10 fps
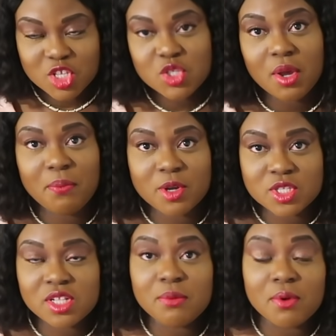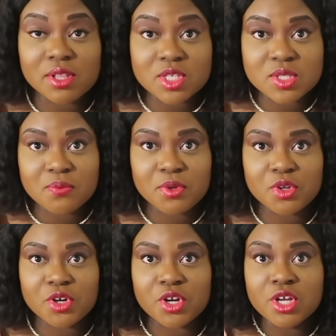So I personally bought this
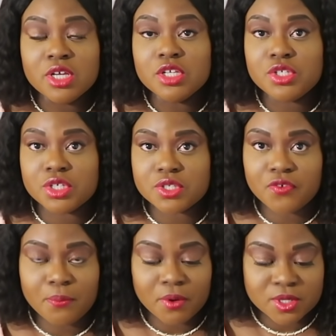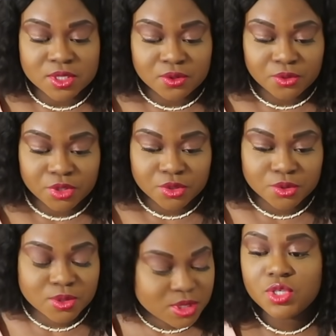computer just for personal
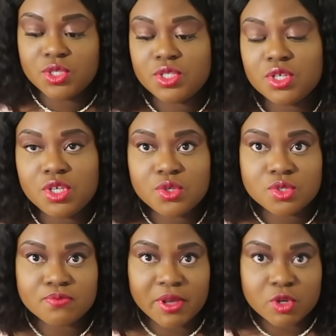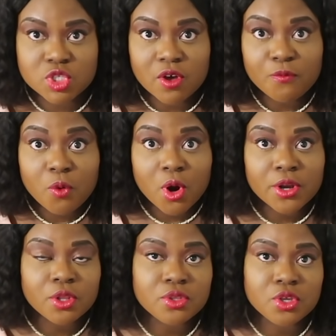use, just to use Microsoft
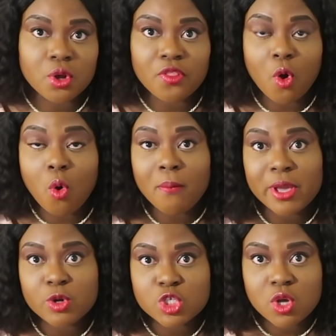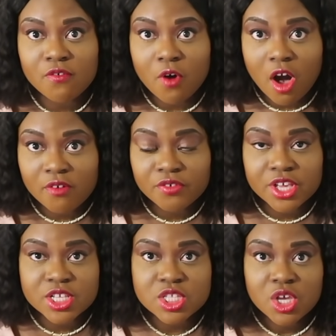Word, you know, the whole Microsoft
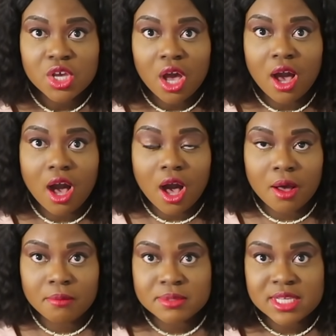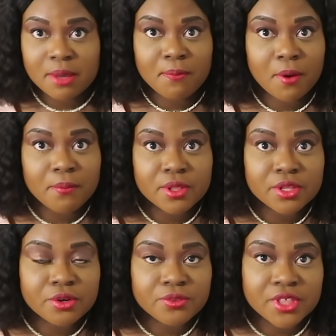Office, type up a
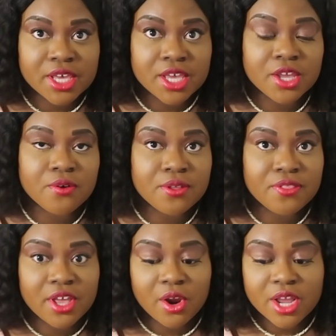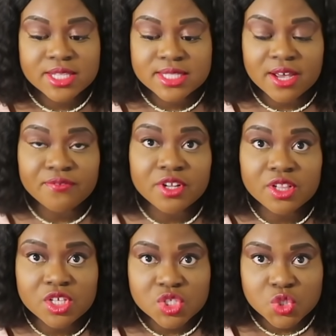little thing here and there. It's
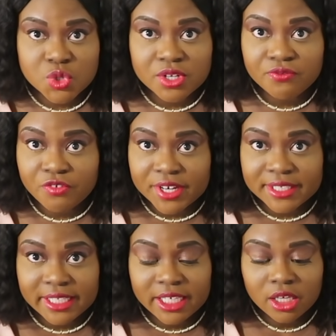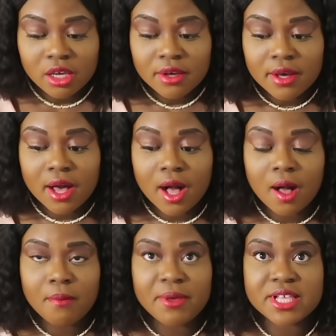definitely student friendly.
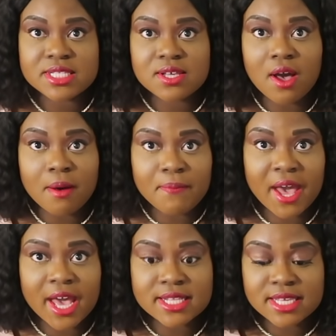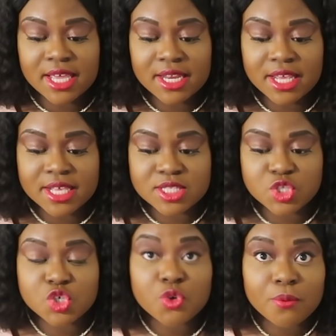It's compact and it's
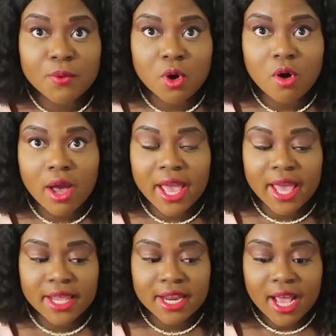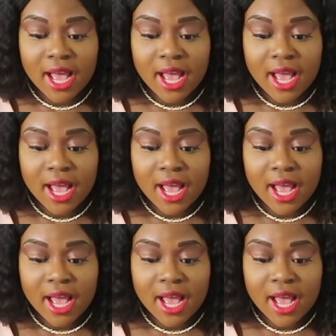durable, and